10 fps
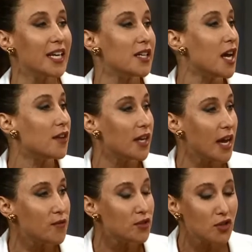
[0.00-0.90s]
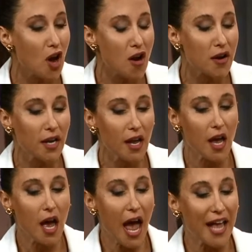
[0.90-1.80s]
and now they have the scarring.
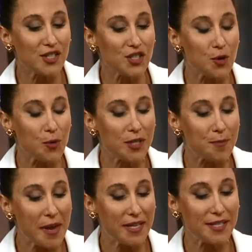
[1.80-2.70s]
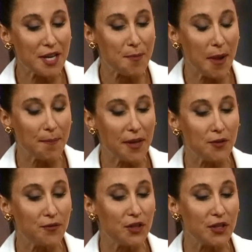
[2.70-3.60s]
And so what's amazing about
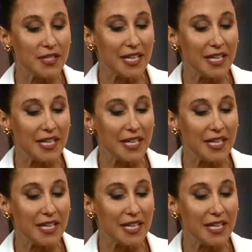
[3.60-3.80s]
Bellafill is